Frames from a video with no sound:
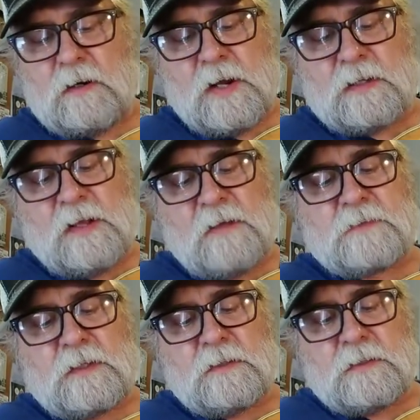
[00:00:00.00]
I had left
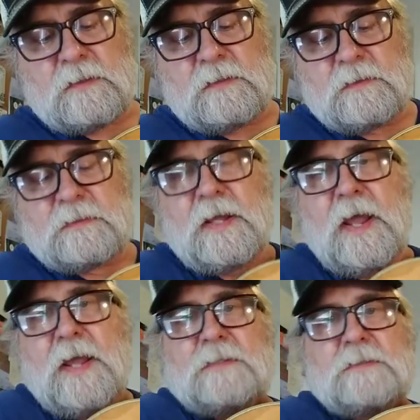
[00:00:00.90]
it in the
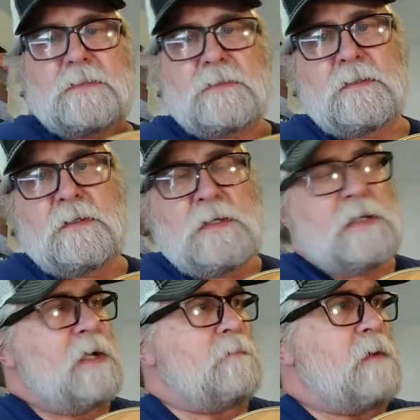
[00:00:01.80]
case
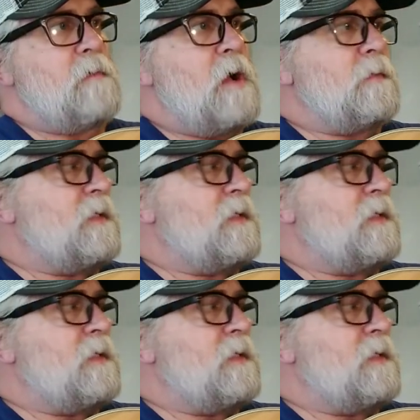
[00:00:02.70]
at my mom and